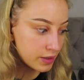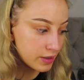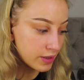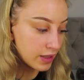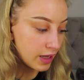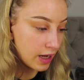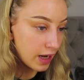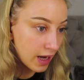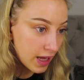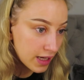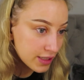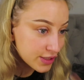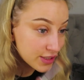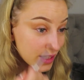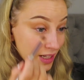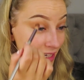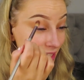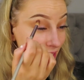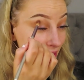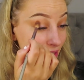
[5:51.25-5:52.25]
the lash
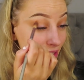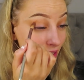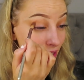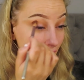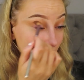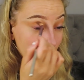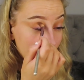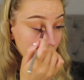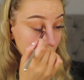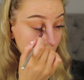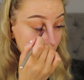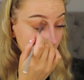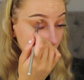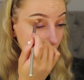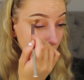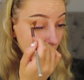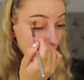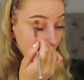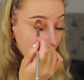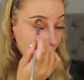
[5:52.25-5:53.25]
lady's gonna get annoyed at
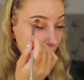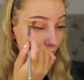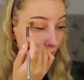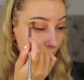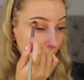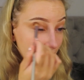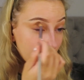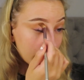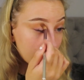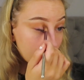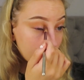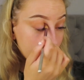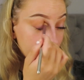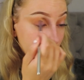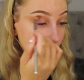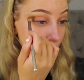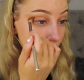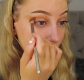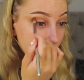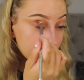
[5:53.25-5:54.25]
me, and I've already
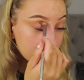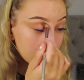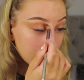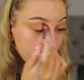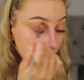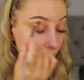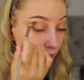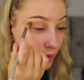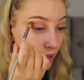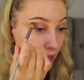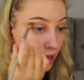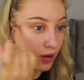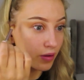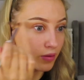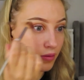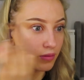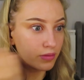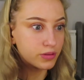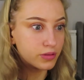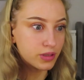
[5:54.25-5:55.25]
ripped half of them
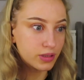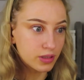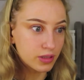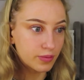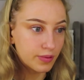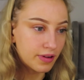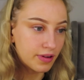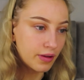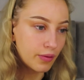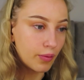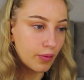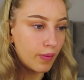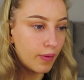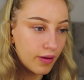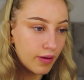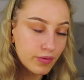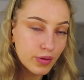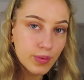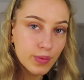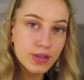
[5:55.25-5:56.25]
out, and she's gonna be like, what
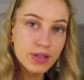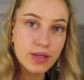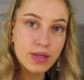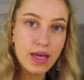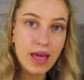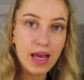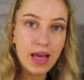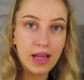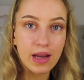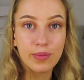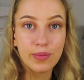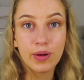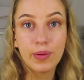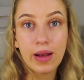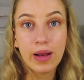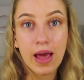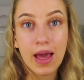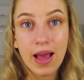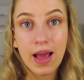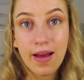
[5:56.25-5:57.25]
have you been doing? And I'm gonna
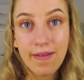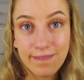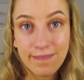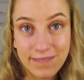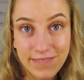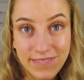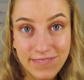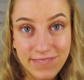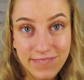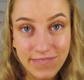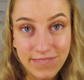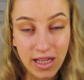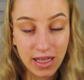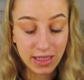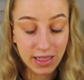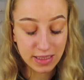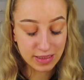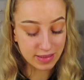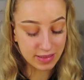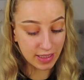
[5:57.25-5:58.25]
like,
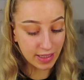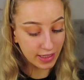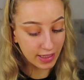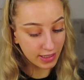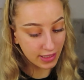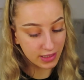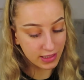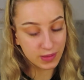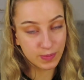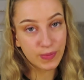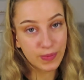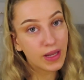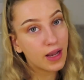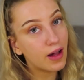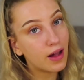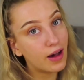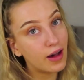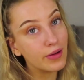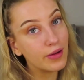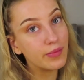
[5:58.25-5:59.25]
listen, it's been a
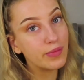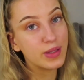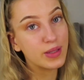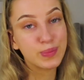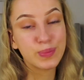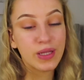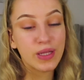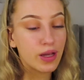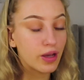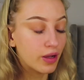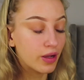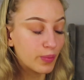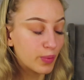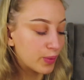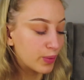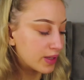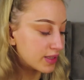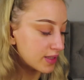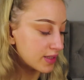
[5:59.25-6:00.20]
hard couple of weeks,